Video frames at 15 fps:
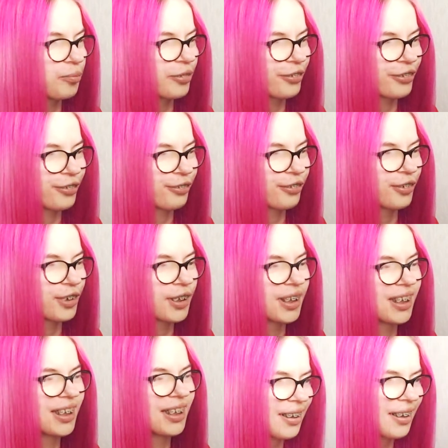beautiful.
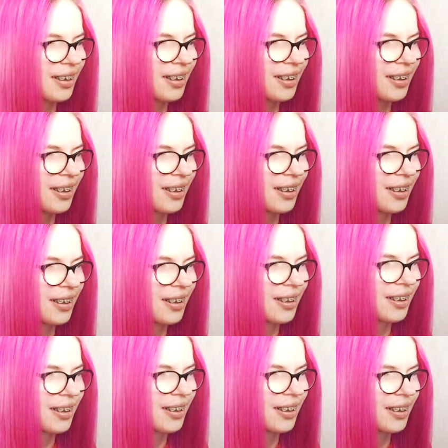
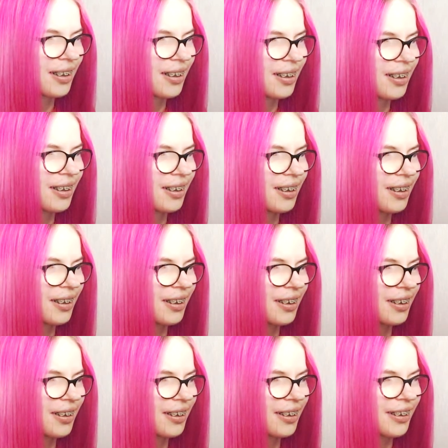
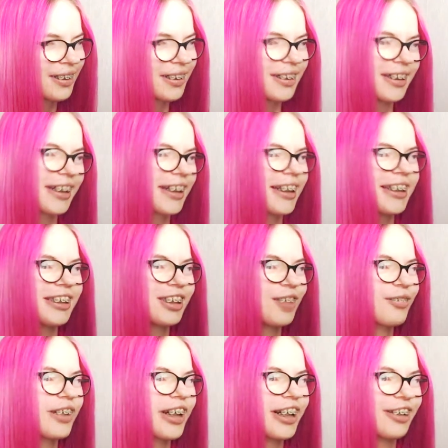I kind of
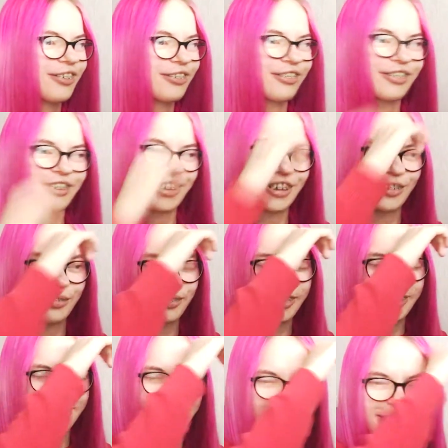love how the
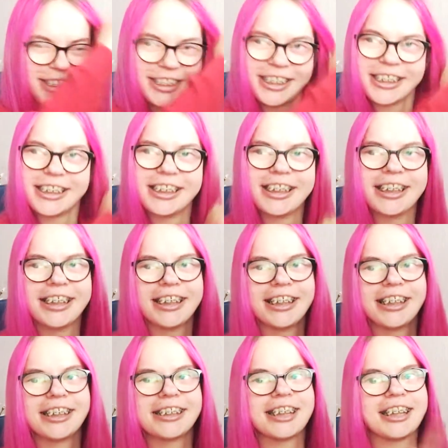verse
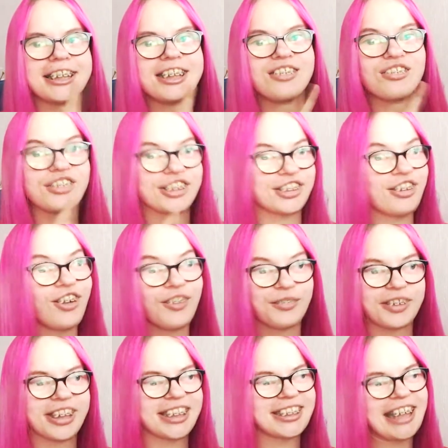doesn't resolve
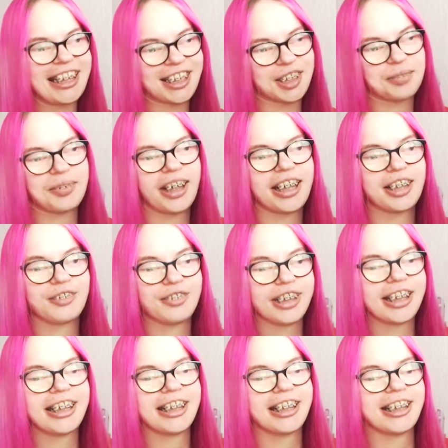in a satisfying way,